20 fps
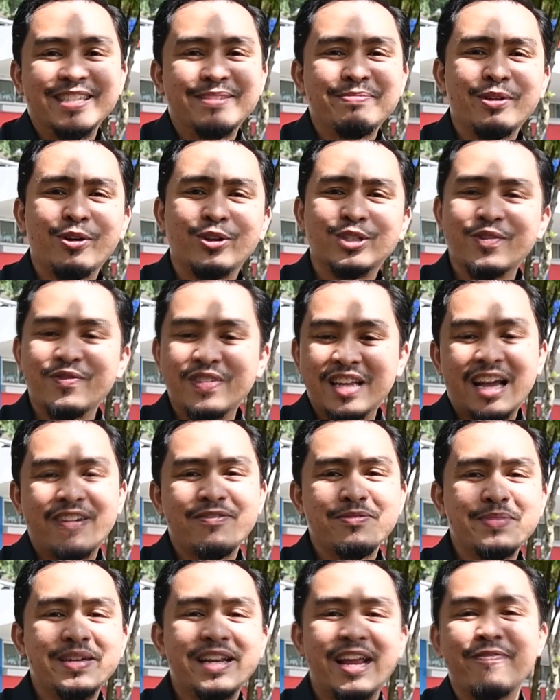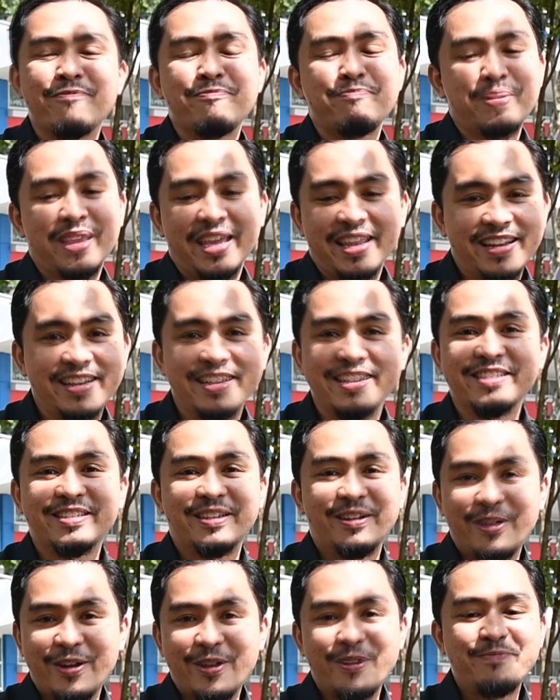because of the government have paid us a
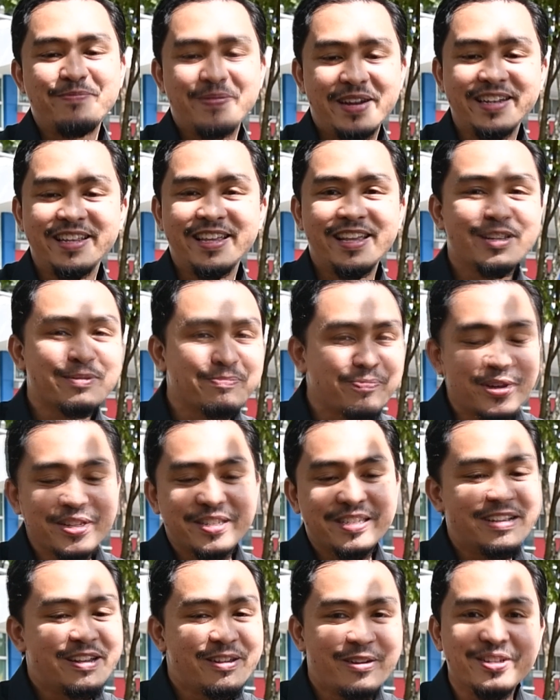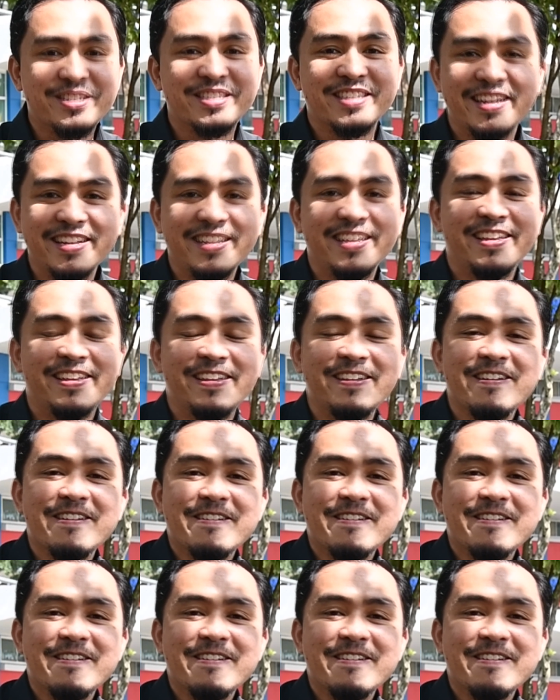lot of money, sponsor your study